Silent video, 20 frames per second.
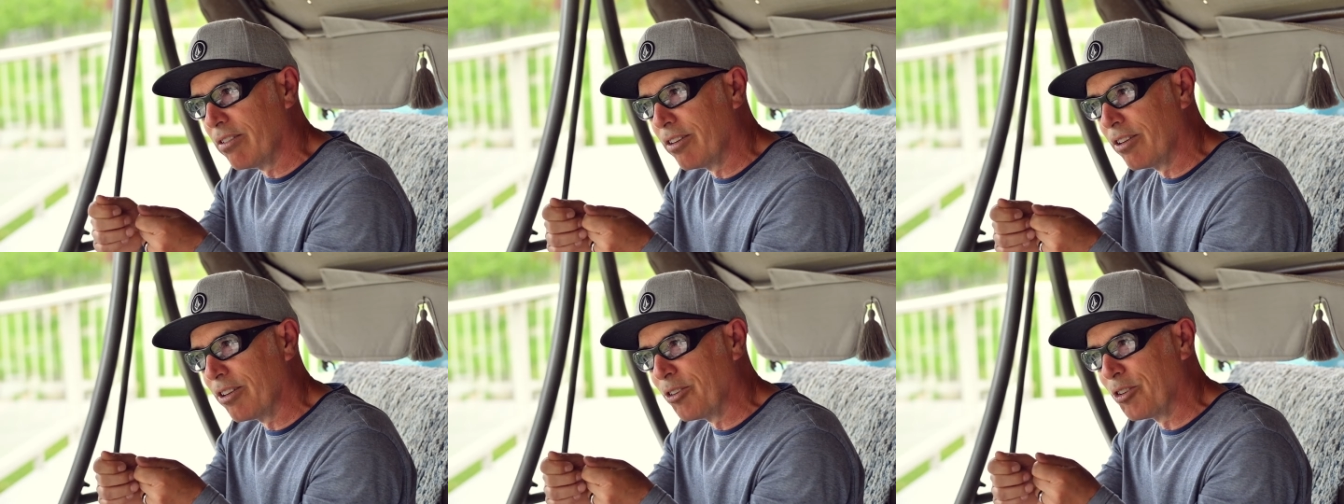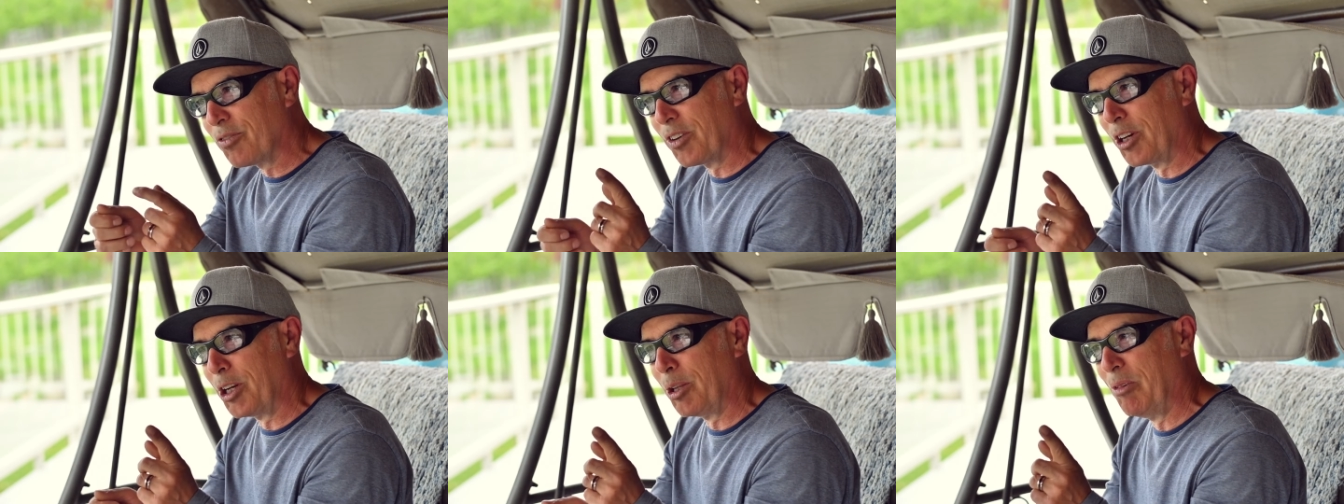It
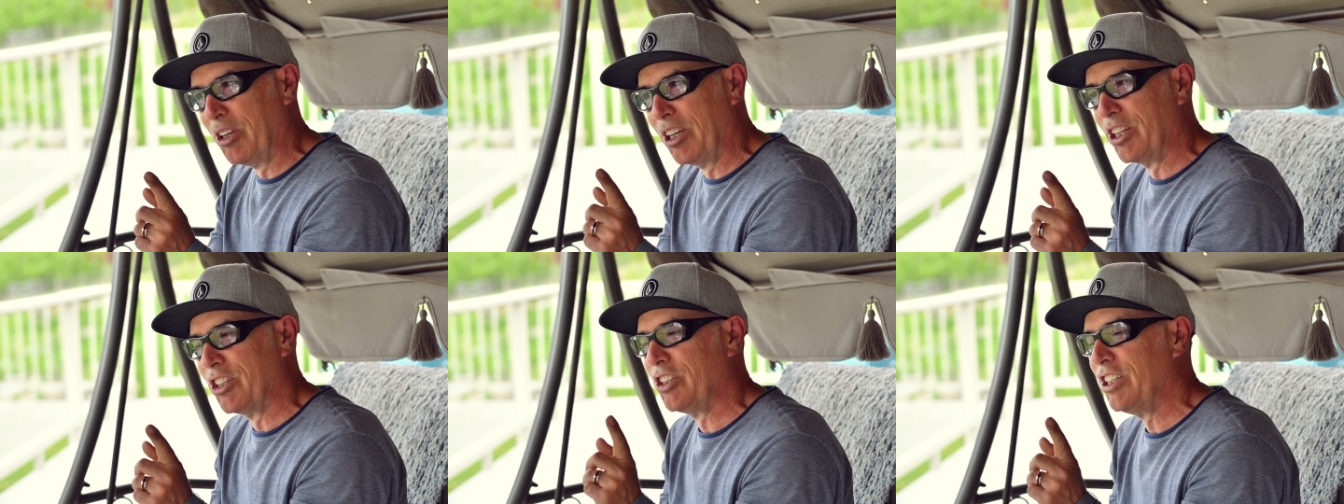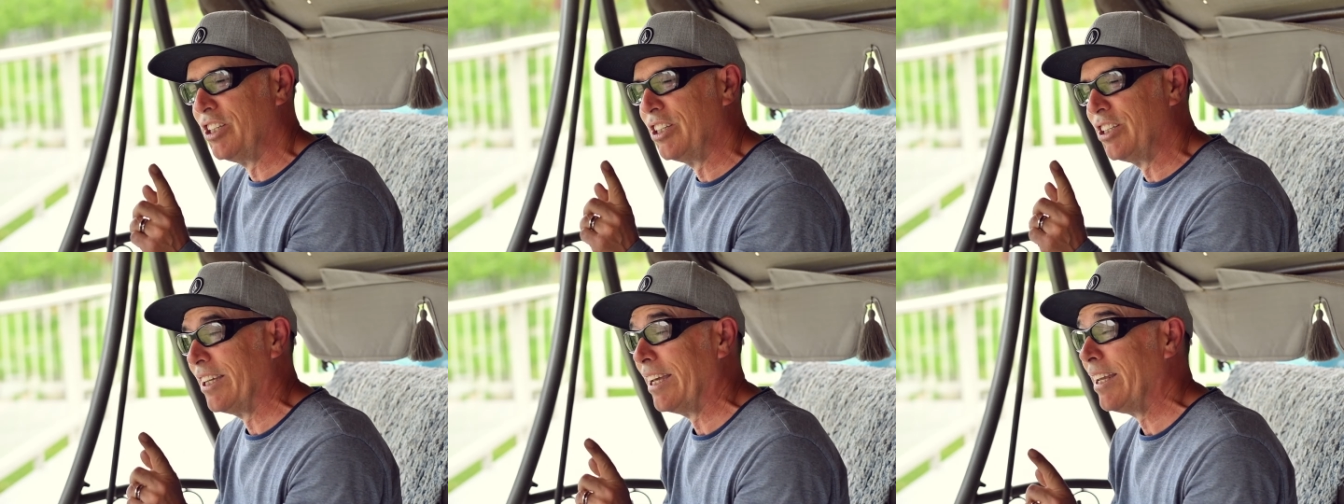was funny because
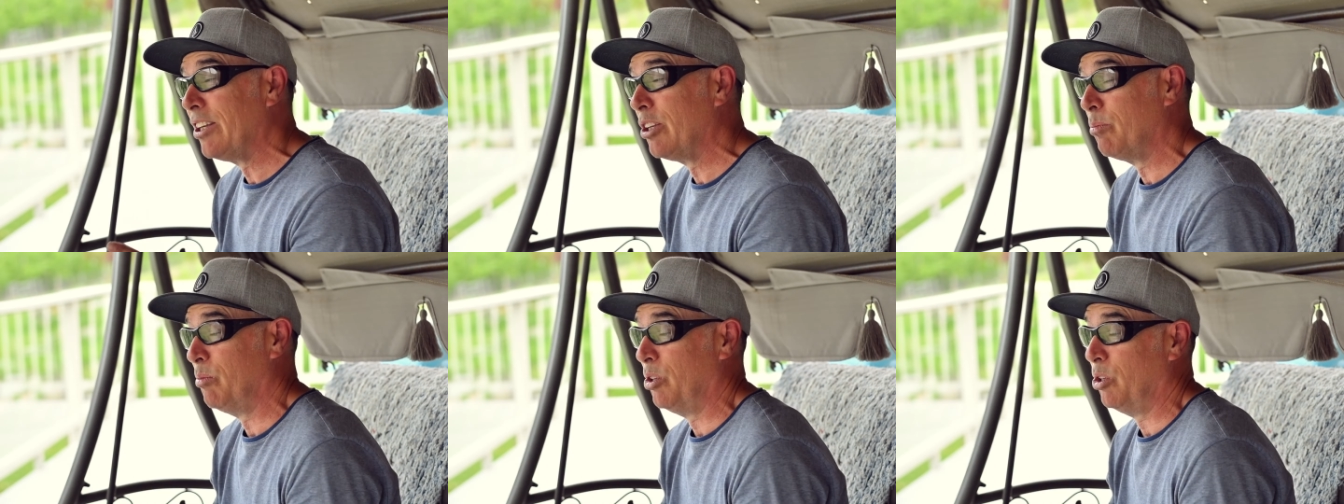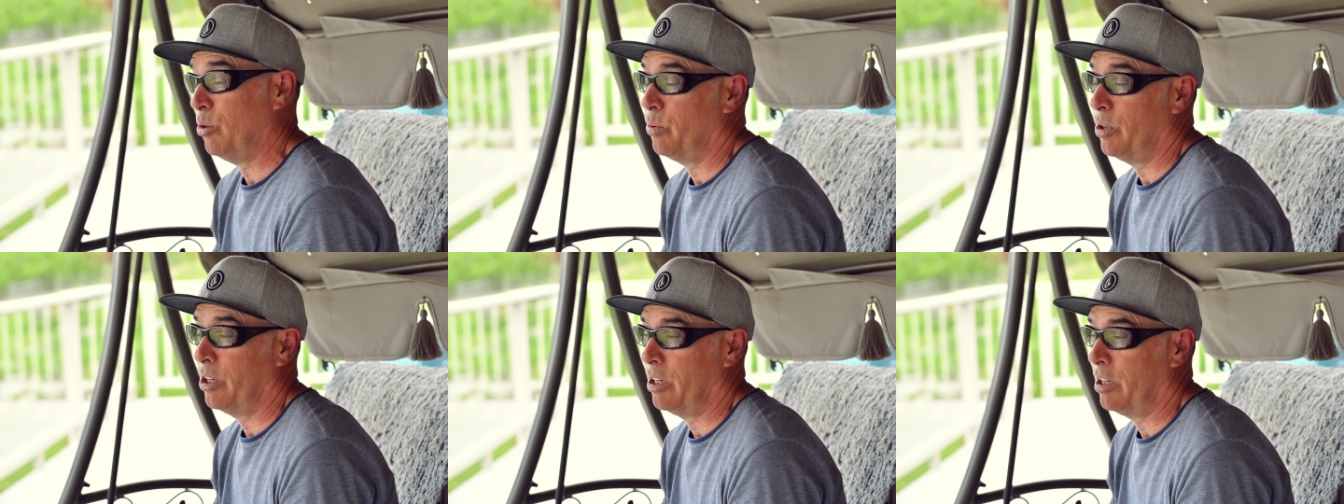she said to
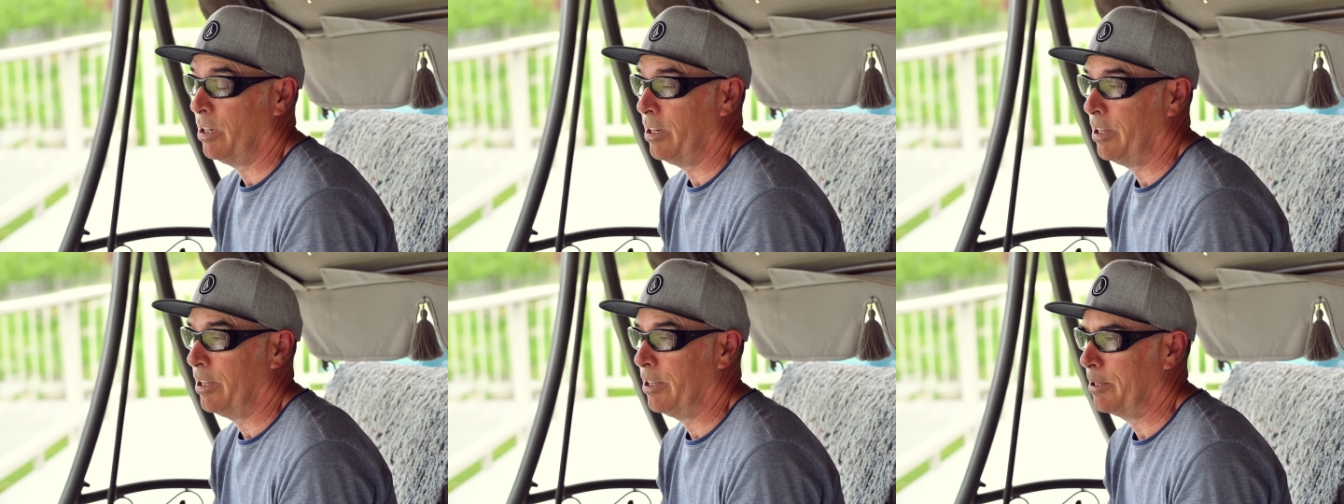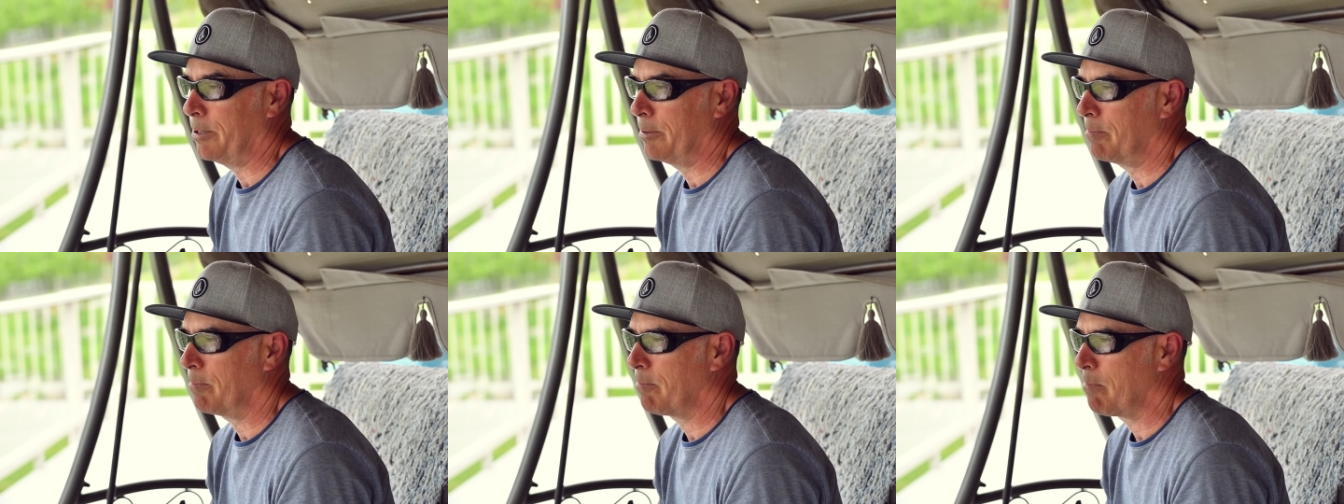me when,
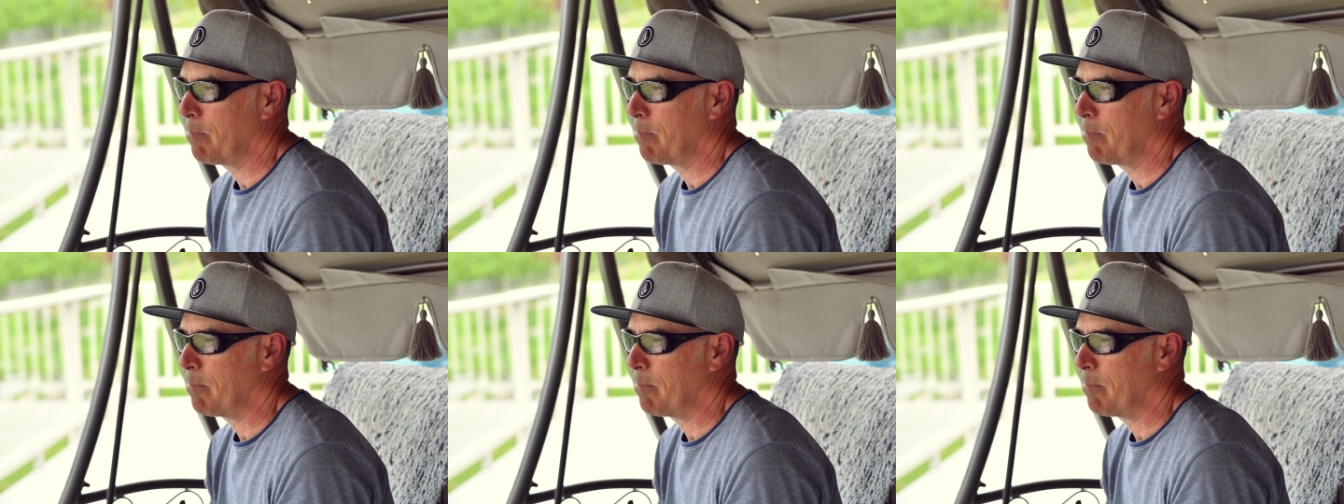uh,